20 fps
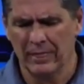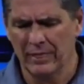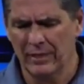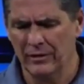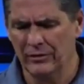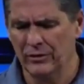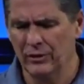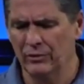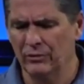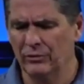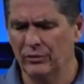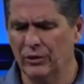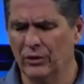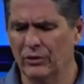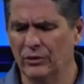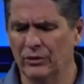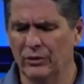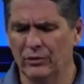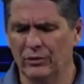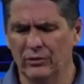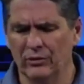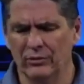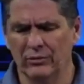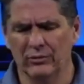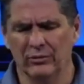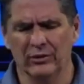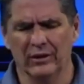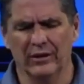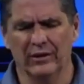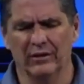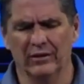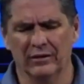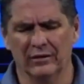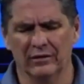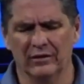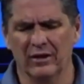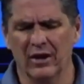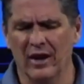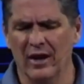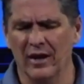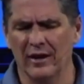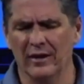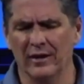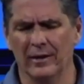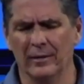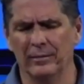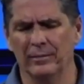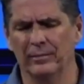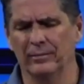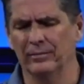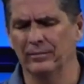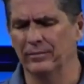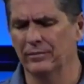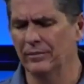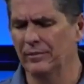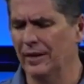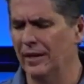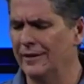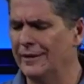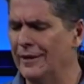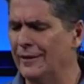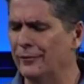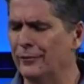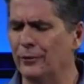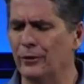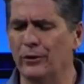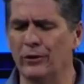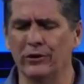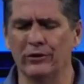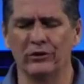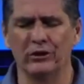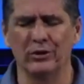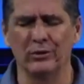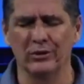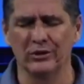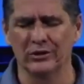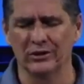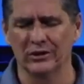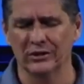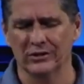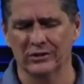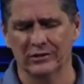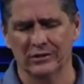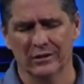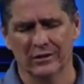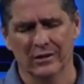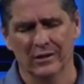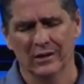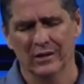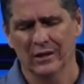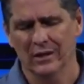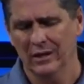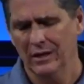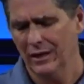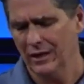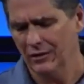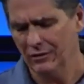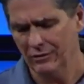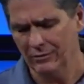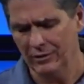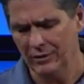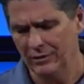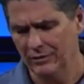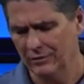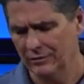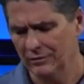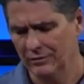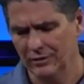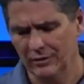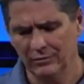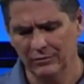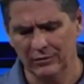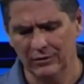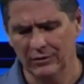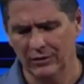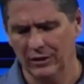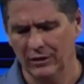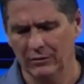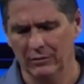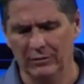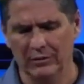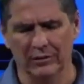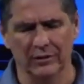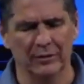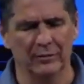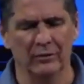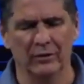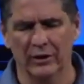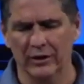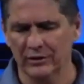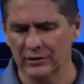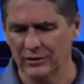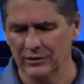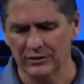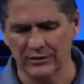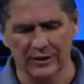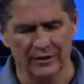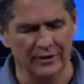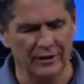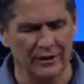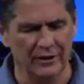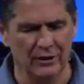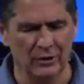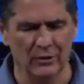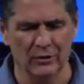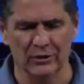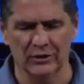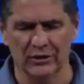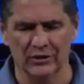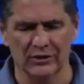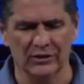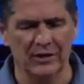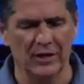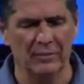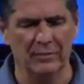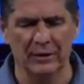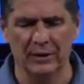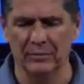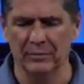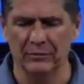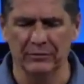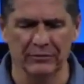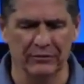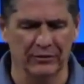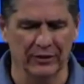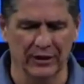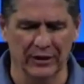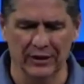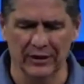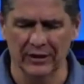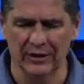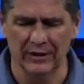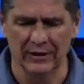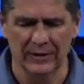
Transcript: that don't know you, that are caught up, and that, Lord, you would just, it would be, it would be Liberation Sunday. You would just set people free